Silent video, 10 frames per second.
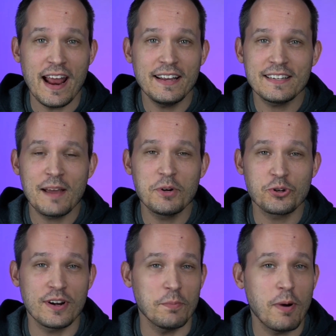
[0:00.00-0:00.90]
anytime you're
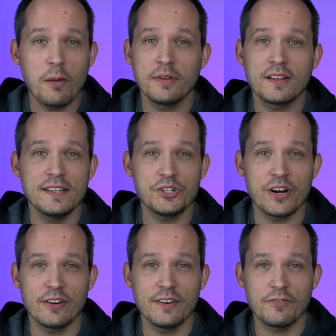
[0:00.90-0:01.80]
trying to publicly
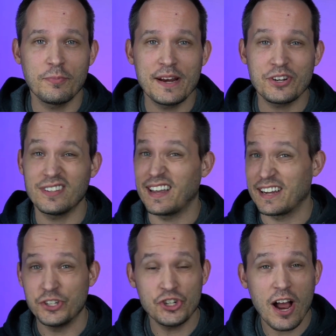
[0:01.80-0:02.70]
share information like
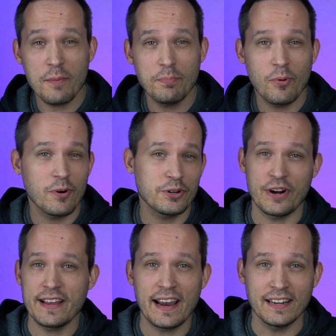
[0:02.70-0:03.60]
a job board or
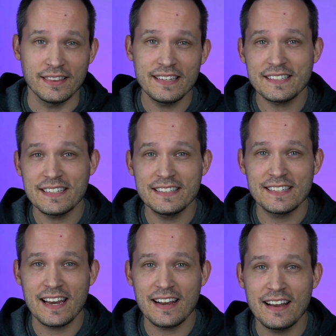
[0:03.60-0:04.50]
any kind of listings
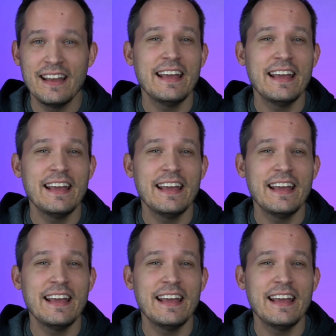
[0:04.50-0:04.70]
data,